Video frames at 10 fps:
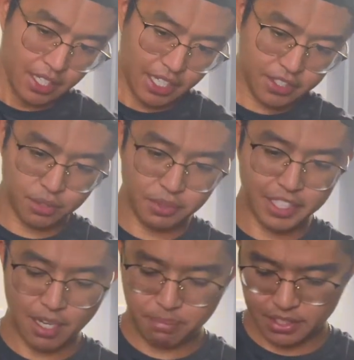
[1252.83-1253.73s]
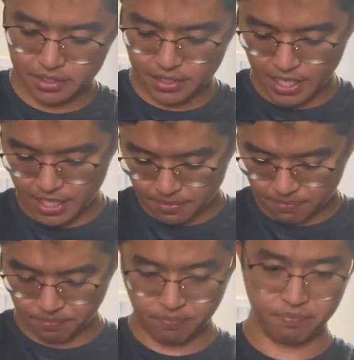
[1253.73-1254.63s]
And so with that being said,
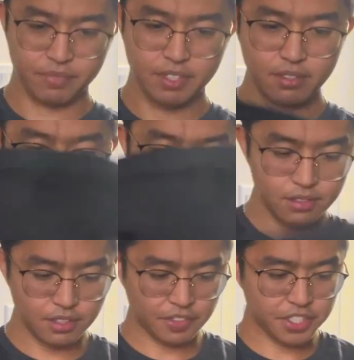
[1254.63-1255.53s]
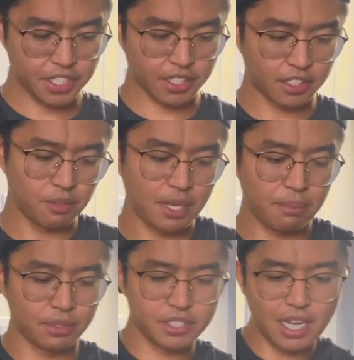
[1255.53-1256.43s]
if I check our
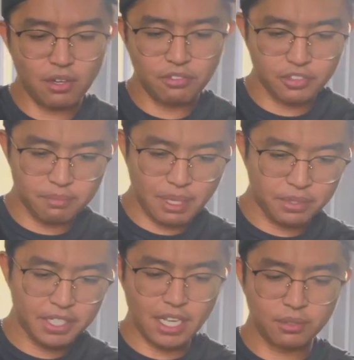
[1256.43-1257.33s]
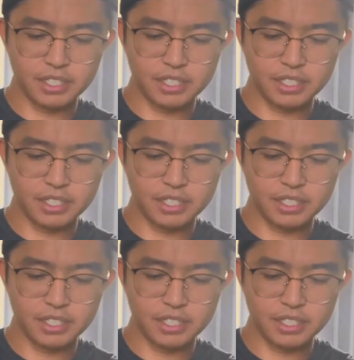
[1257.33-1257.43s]
paper towel for the paper towel